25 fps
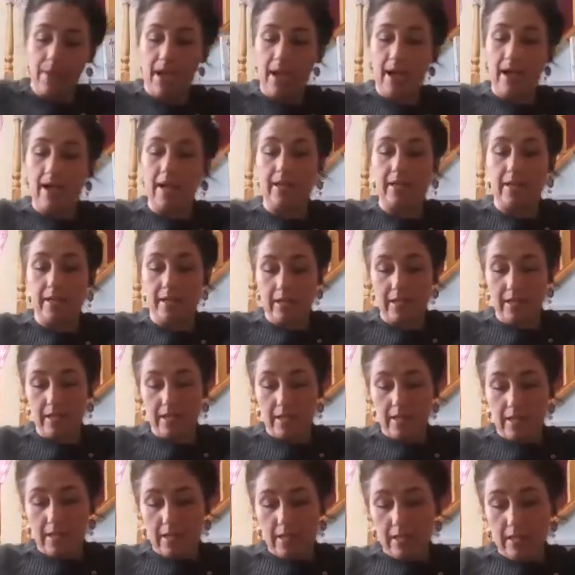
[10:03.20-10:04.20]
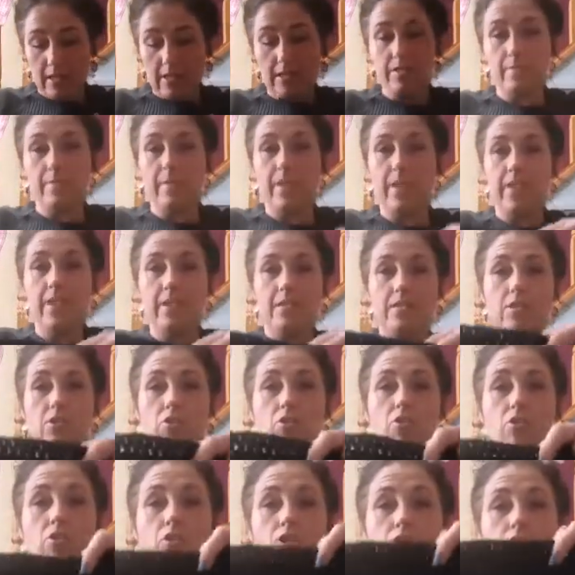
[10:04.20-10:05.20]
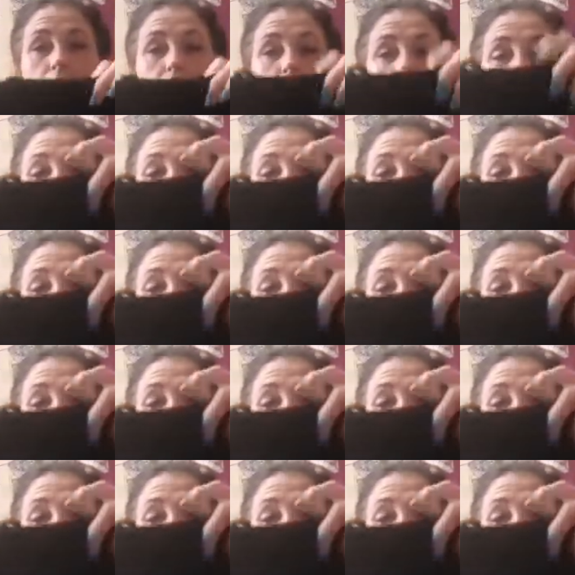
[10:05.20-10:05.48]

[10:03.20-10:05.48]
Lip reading: back to make it as a cushion,